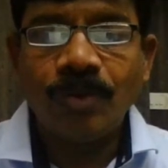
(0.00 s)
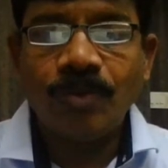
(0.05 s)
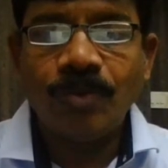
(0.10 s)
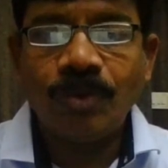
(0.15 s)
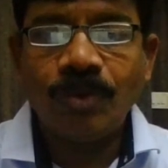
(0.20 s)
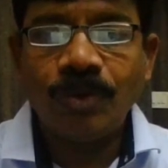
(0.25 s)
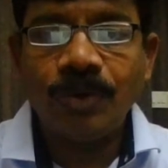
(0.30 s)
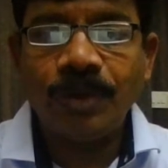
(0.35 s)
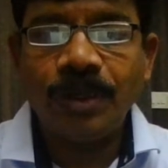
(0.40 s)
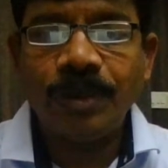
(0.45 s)

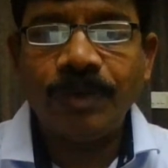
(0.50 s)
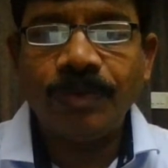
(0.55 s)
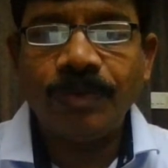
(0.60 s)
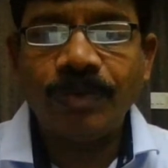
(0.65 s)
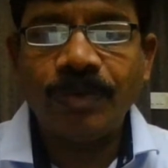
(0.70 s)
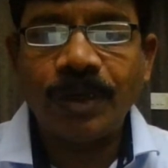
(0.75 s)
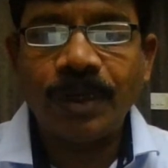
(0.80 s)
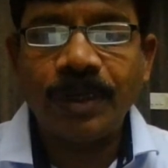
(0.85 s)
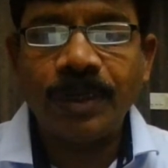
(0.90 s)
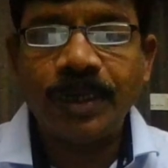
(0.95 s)
Only
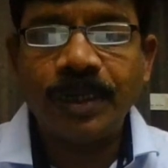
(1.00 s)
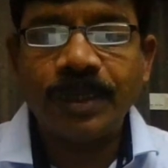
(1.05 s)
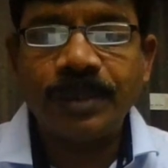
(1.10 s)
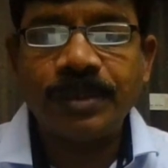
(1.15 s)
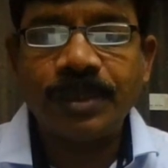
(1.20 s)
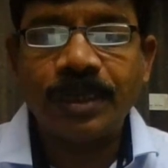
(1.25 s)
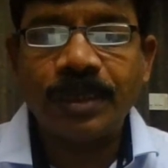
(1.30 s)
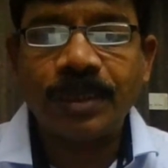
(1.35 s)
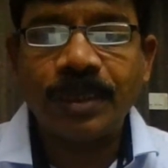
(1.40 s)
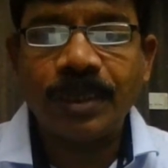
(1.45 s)
one
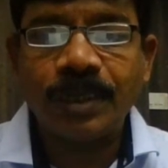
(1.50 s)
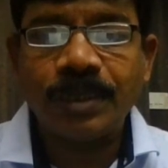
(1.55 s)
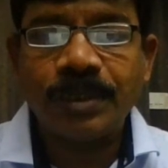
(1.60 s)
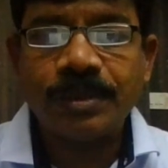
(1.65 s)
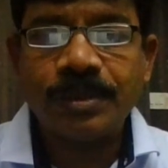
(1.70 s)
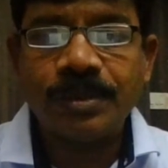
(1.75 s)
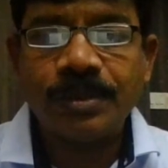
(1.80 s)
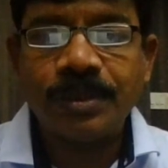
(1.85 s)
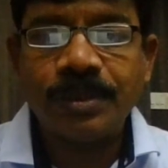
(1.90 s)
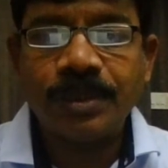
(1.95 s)
ledger, that
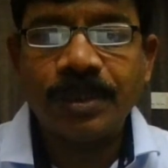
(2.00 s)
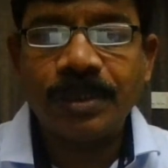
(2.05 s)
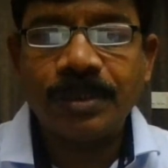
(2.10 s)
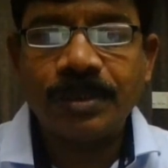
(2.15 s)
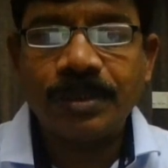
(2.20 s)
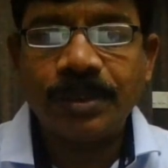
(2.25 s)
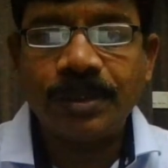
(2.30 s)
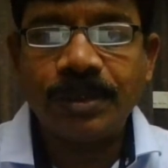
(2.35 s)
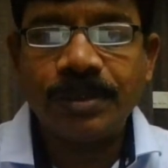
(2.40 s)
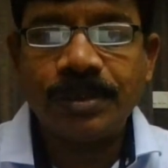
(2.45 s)
is
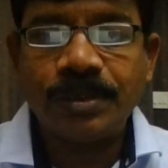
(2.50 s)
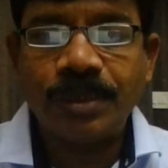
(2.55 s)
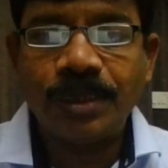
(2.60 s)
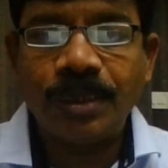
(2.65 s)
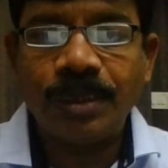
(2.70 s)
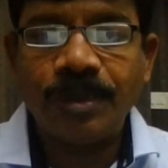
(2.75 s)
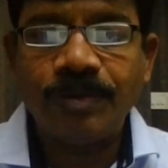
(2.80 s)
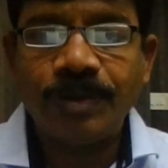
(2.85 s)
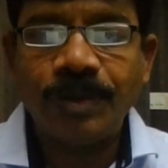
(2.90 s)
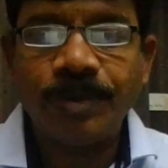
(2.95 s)
GST
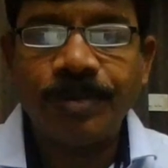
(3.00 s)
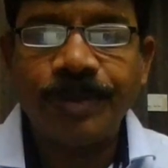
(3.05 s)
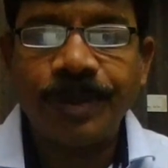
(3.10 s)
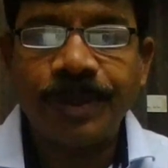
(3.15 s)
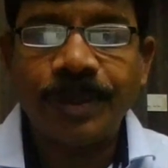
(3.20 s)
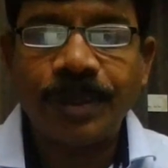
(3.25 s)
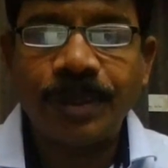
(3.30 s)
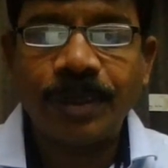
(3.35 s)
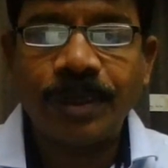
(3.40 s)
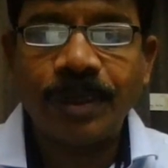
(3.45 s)
sale, will be
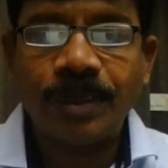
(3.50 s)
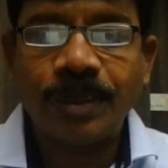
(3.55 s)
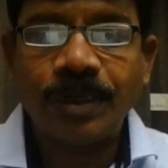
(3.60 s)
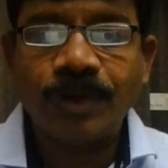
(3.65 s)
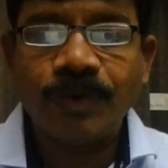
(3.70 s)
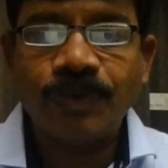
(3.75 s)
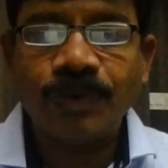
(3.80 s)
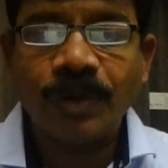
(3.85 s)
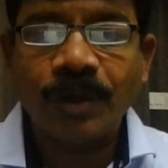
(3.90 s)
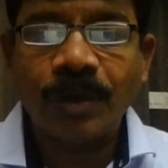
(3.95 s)
created
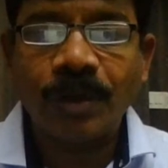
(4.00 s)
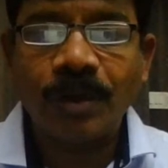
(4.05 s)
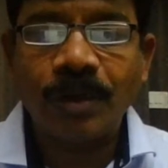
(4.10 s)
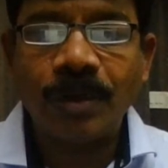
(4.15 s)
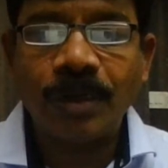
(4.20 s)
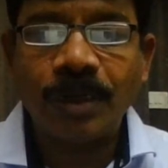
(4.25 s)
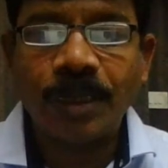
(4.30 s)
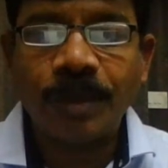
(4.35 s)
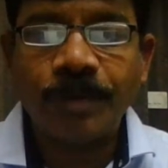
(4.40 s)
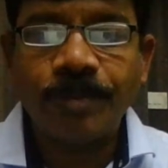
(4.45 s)
for
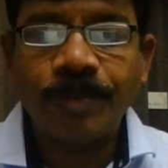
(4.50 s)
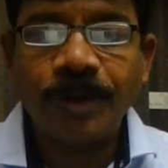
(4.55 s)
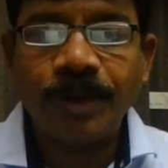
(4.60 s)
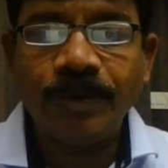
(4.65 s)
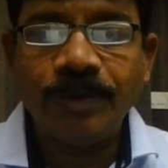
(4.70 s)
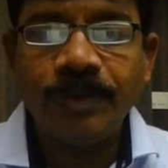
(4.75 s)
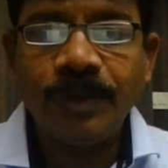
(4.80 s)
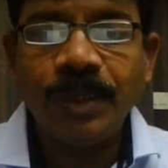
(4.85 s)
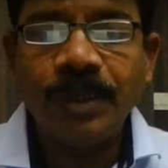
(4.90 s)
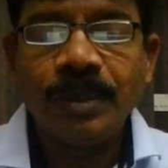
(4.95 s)
all type
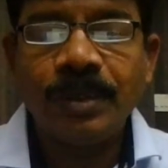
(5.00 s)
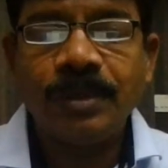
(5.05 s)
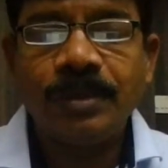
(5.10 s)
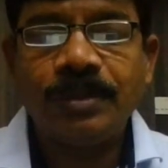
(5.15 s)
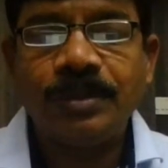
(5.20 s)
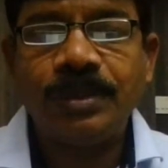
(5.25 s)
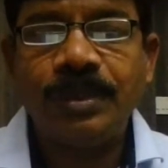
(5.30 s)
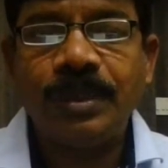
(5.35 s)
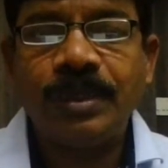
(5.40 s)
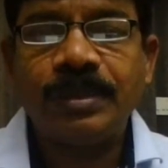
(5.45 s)
of
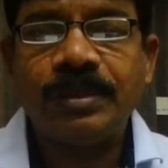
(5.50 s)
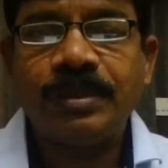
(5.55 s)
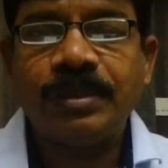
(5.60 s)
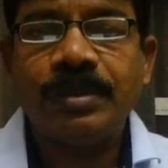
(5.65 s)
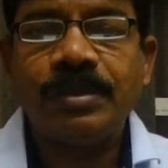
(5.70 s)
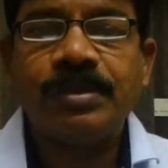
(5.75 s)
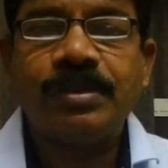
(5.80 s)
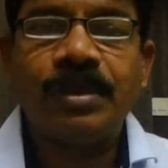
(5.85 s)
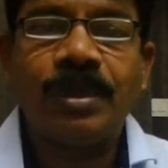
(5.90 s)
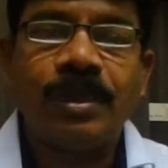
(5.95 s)

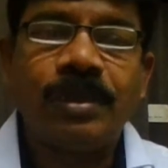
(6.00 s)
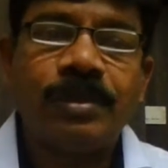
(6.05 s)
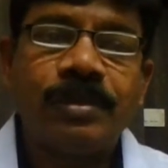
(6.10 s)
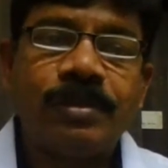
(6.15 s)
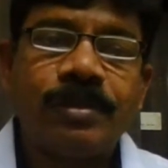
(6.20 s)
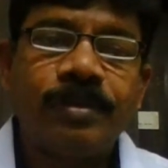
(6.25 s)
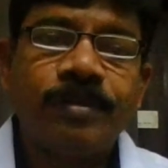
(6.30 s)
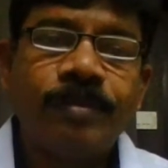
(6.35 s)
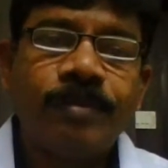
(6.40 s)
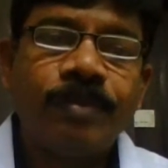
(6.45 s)
GST sales.